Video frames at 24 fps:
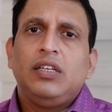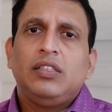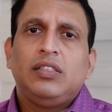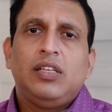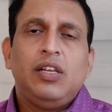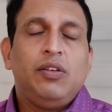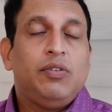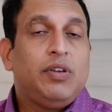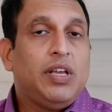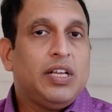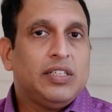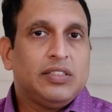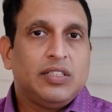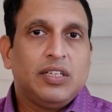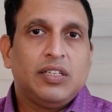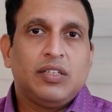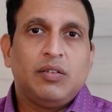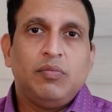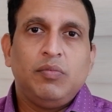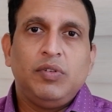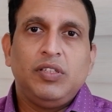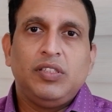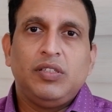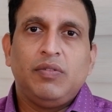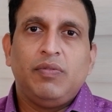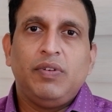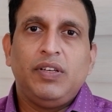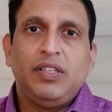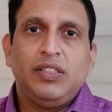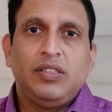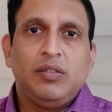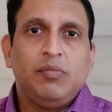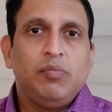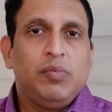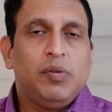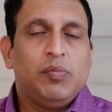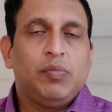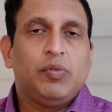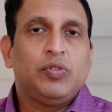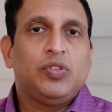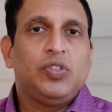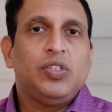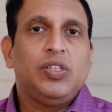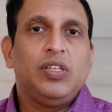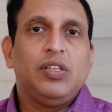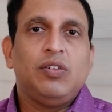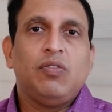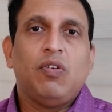Sleeve gastrectomy is a very simple
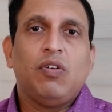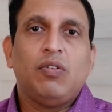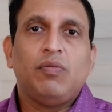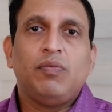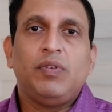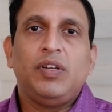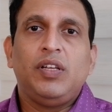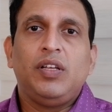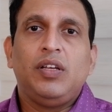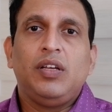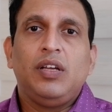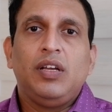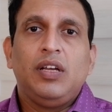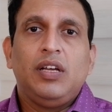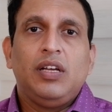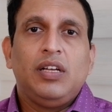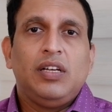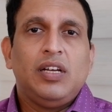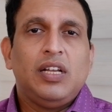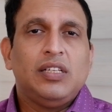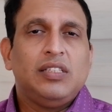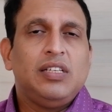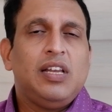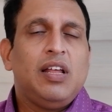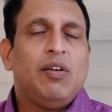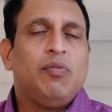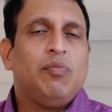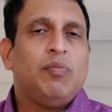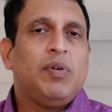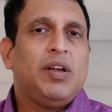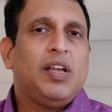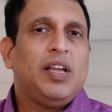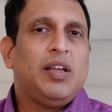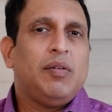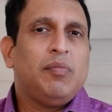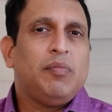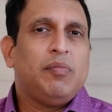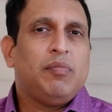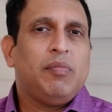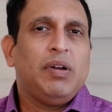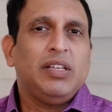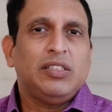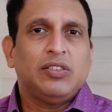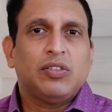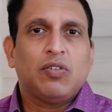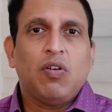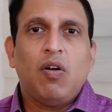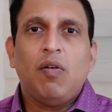procedure, not very, doesn't have
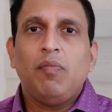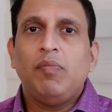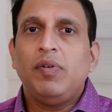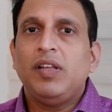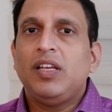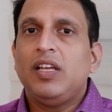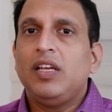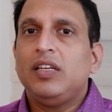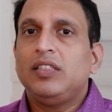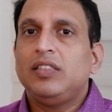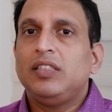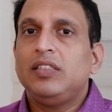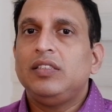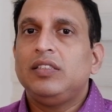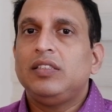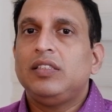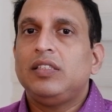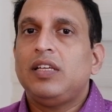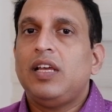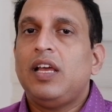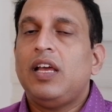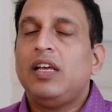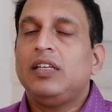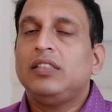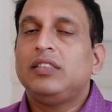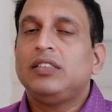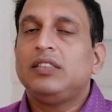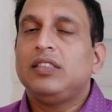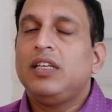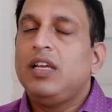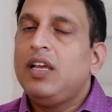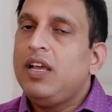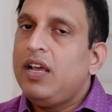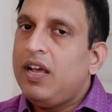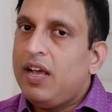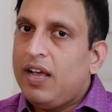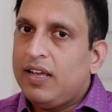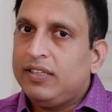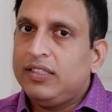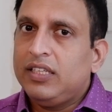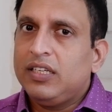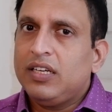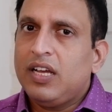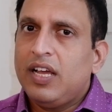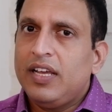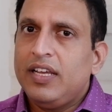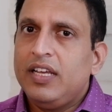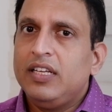much complications as
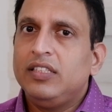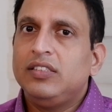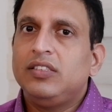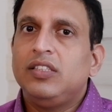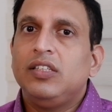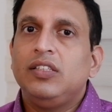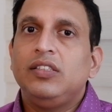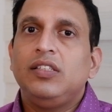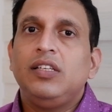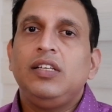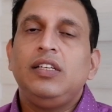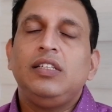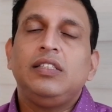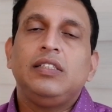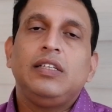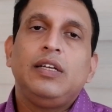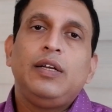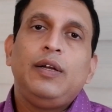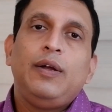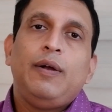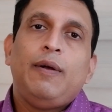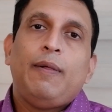other high-end surgeries.